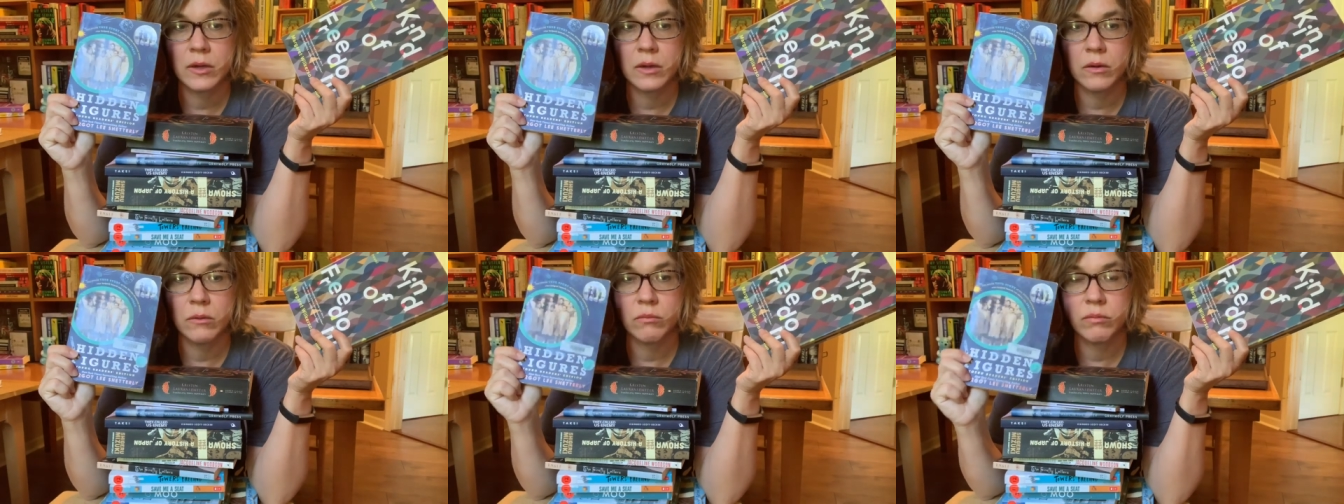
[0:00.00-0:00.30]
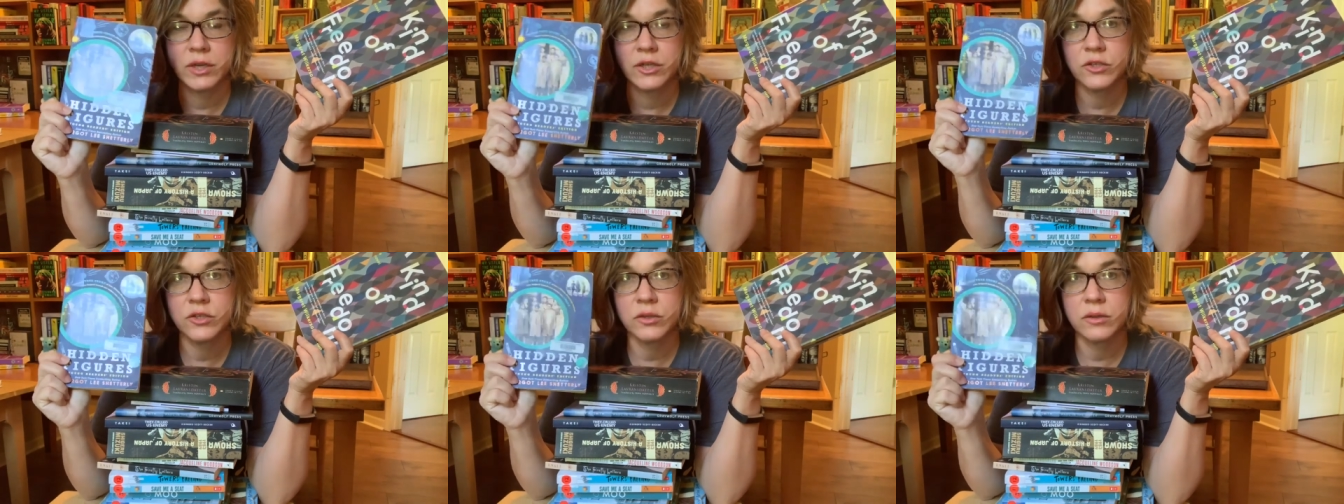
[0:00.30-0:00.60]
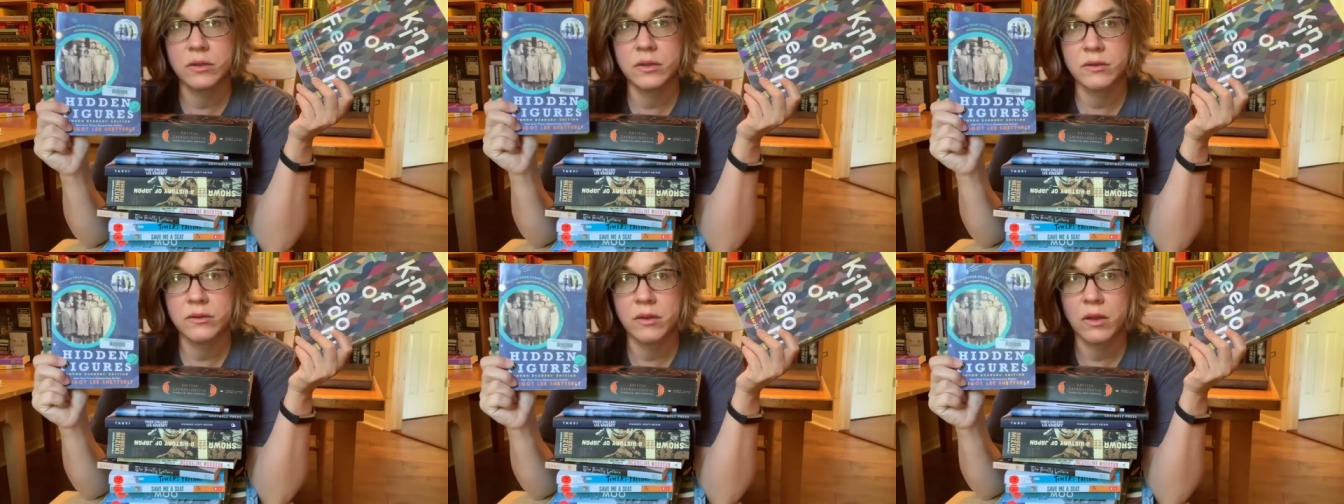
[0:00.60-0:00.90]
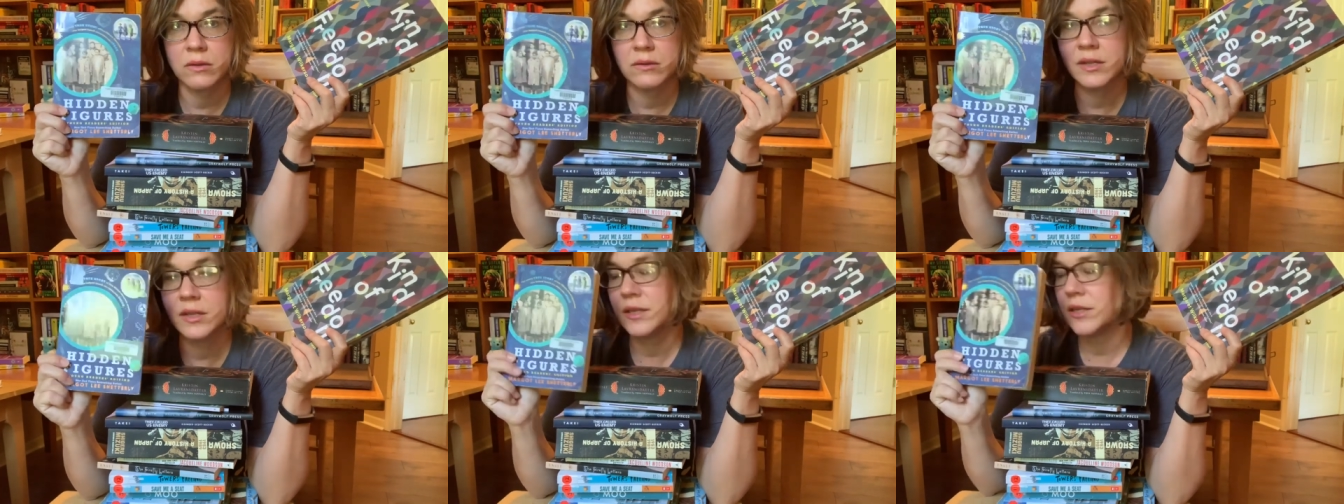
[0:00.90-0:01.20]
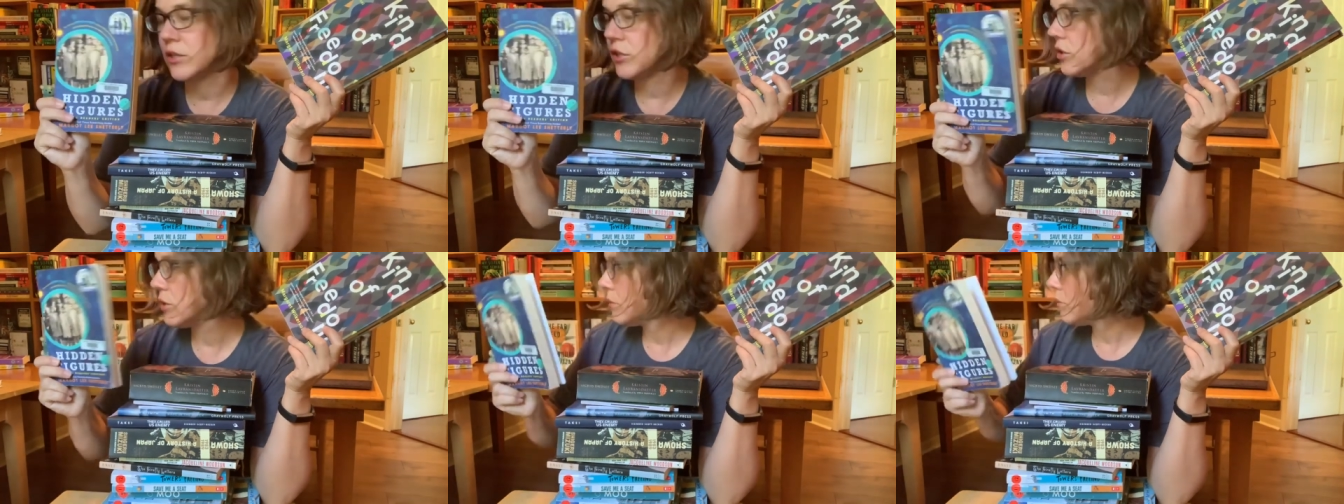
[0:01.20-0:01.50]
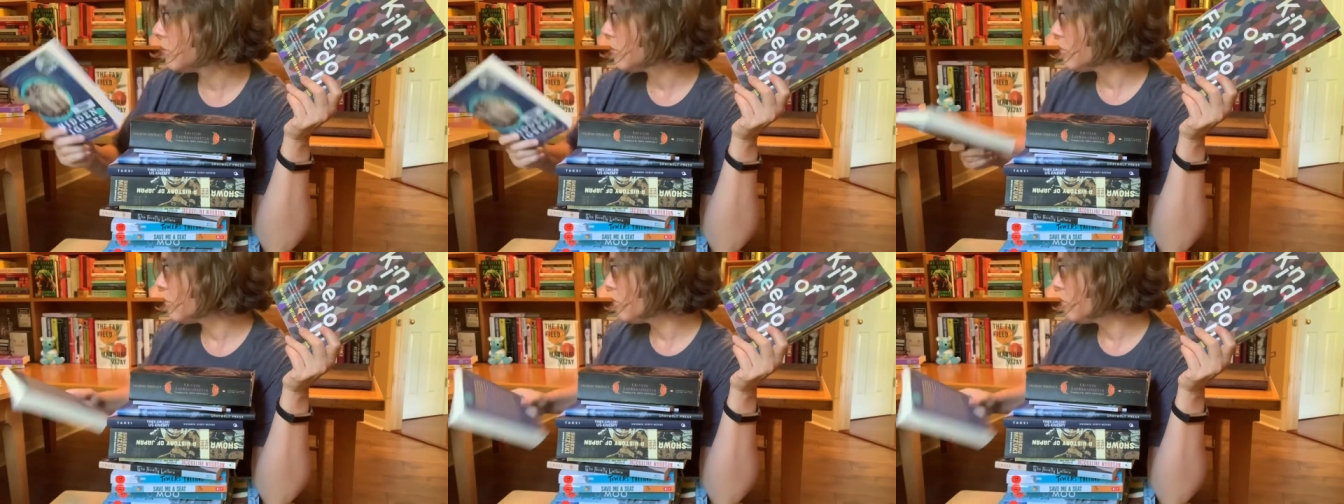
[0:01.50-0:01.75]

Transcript: original adult edition